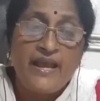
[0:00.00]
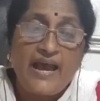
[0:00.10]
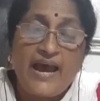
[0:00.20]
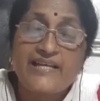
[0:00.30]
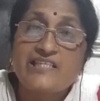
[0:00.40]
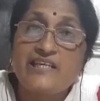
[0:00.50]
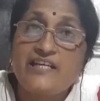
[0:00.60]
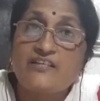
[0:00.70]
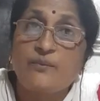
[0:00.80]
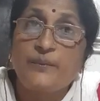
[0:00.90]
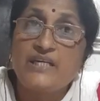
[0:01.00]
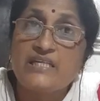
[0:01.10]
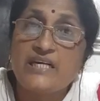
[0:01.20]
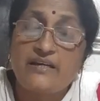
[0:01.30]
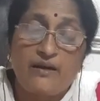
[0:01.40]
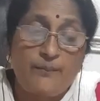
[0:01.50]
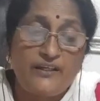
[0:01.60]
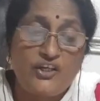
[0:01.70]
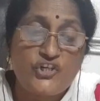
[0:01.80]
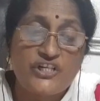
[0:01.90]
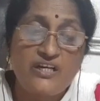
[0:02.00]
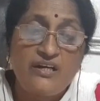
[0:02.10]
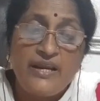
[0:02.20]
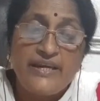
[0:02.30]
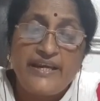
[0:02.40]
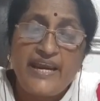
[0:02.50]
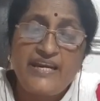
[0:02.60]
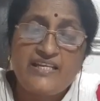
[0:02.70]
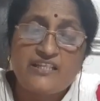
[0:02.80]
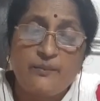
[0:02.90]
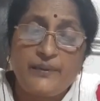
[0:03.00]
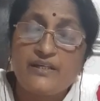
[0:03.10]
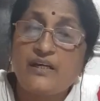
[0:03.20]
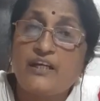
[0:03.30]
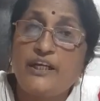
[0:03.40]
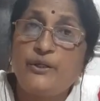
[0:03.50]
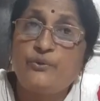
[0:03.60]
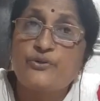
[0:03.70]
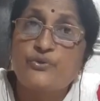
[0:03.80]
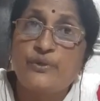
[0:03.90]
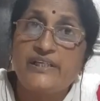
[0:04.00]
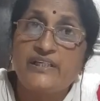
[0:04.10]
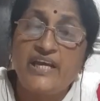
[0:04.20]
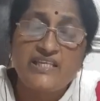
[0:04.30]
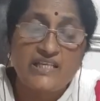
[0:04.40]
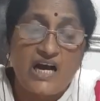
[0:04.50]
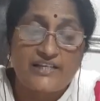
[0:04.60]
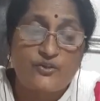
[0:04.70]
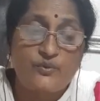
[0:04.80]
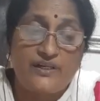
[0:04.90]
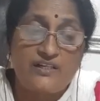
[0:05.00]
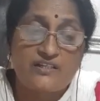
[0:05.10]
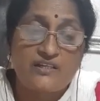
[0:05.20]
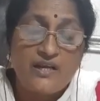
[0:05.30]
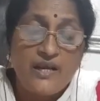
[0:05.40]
As is repeated repetition, A is repeatedly used, so it is assonance.